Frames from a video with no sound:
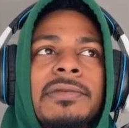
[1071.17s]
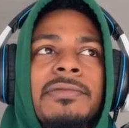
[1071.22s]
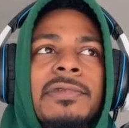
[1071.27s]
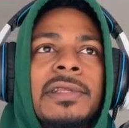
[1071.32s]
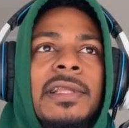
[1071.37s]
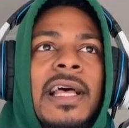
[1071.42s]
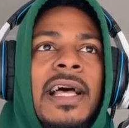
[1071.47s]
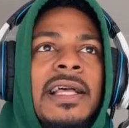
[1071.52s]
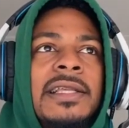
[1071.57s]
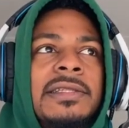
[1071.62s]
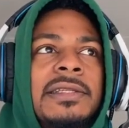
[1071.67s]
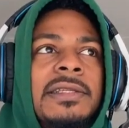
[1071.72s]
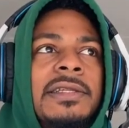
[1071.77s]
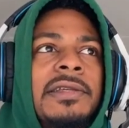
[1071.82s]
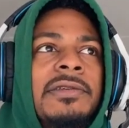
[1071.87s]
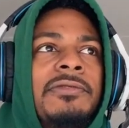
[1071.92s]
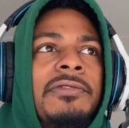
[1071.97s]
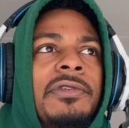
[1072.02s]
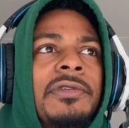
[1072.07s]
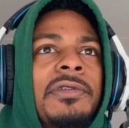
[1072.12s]
And lastly,
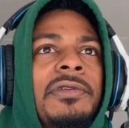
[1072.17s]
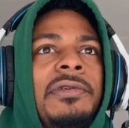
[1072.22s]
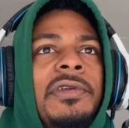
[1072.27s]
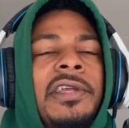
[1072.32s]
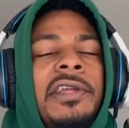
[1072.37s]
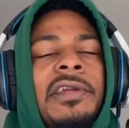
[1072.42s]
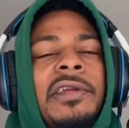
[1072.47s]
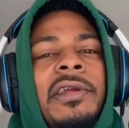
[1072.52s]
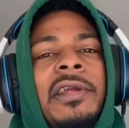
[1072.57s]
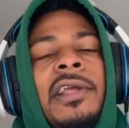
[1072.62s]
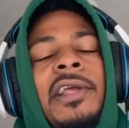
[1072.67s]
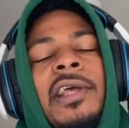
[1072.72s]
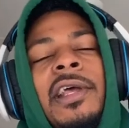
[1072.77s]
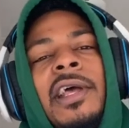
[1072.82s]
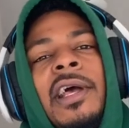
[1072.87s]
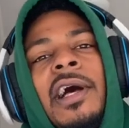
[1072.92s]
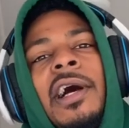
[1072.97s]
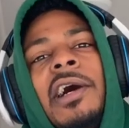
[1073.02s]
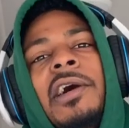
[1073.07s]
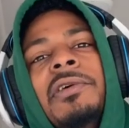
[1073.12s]
if you're new here,
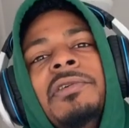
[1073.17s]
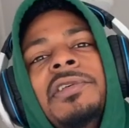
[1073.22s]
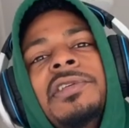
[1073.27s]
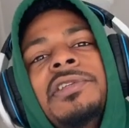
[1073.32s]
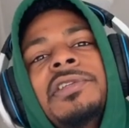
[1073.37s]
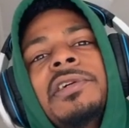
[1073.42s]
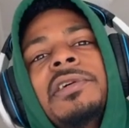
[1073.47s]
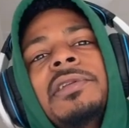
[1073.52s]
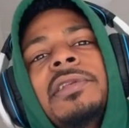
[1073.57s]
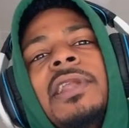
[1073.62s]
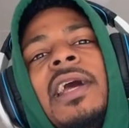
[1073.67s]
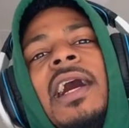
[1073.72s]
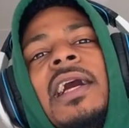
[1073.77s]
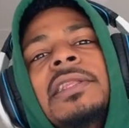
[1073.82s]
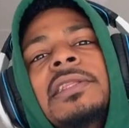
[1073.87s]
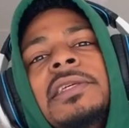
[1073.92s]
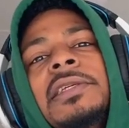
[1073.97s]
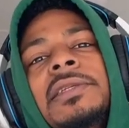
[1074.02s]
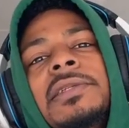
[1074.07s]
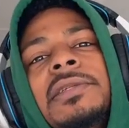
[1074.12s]
I always yell
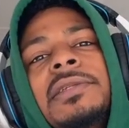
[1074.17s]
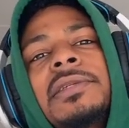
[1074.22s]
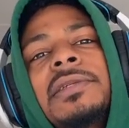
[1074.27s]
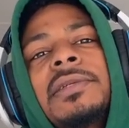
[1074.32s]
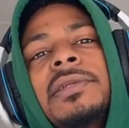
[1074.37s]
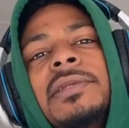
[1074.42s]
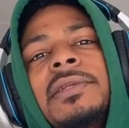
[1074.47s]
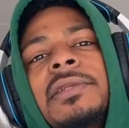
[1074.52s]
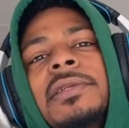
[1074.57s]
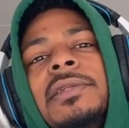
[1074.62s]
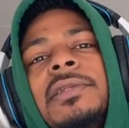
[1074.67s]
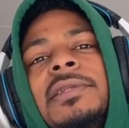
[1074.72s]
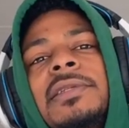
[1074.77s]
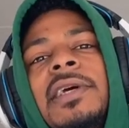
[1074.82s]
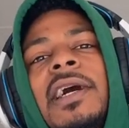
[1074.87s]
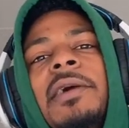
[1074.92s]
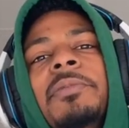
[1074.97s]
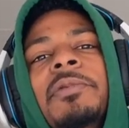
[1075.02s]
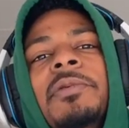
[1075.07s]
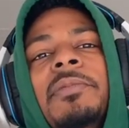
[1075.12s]
knowledge to the
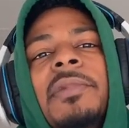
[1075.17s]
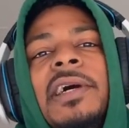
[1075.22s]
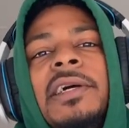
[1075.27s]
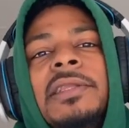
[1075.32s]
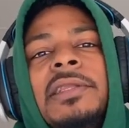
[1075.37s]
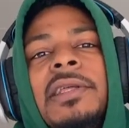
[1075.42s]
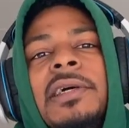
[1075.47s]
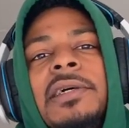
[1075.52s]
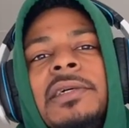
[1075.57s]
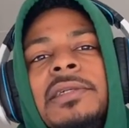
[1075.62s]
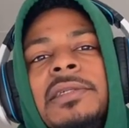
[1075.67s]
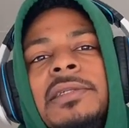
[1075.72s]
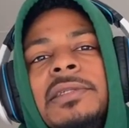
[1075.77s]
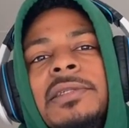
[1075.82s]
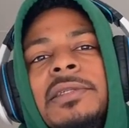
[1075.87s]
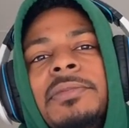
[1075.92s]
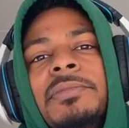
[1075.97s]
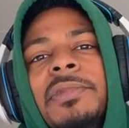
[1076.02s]
top of my lungs,